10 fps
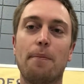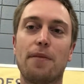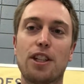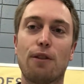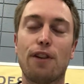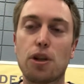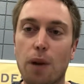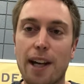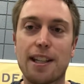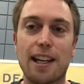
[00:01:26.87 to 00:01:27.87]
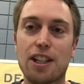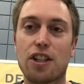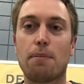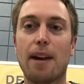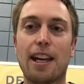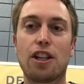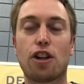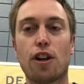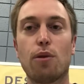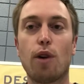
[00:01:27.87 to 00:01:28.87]
So visualizing is just making
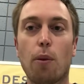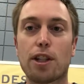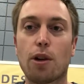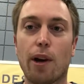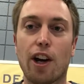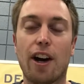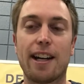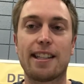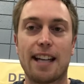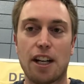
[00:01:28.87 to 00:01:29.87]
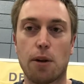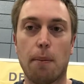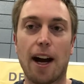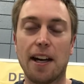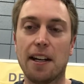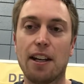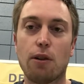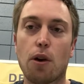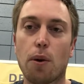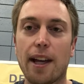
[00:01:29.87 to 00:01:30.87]
sure you know what's going on inside your mind. You
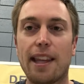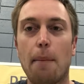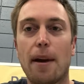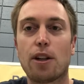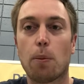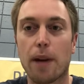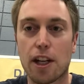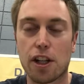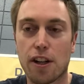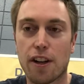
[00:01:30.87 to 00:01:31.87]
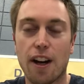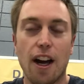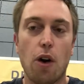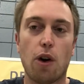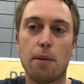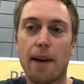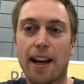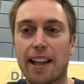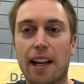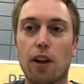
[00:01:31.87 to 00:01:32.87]
create that mental picture, or you make
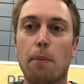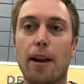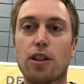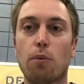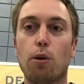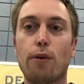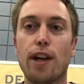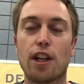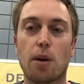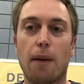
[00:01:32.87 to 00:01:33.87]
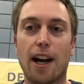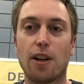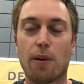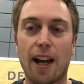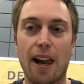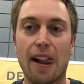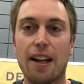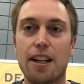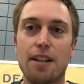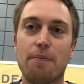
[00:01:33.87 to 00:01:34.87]
like a little mental movie in your mind, okay?
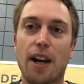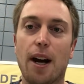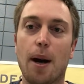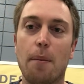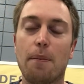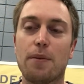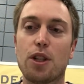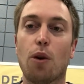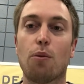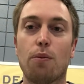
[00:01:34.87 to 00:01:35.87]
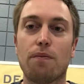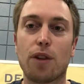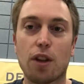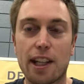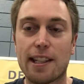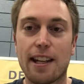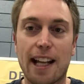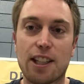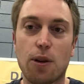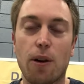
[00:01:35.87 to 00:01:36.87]
So listen to
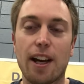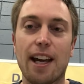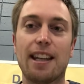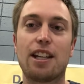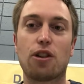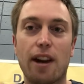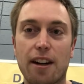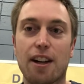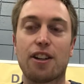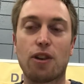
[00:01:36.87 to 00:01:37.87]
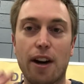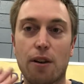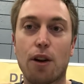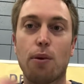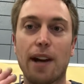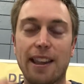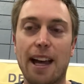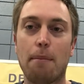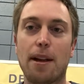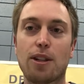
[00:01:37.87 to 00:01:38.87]
that story and then try to create
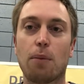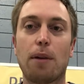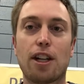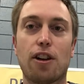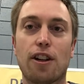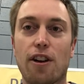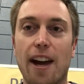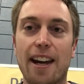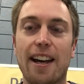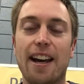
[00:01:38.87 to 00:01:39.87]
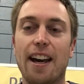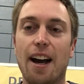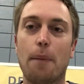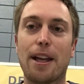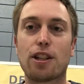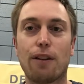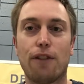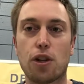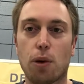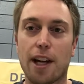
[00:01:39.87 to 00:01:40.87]
that mental picture in your head. That's called
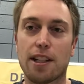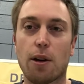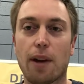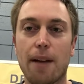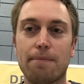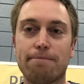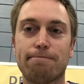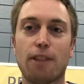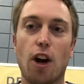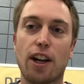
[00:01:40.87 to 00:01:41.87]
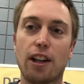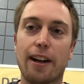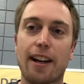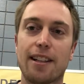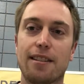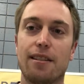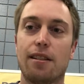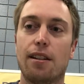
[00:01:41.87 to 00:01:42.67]
visualizing, okay? All right, good luck, guys.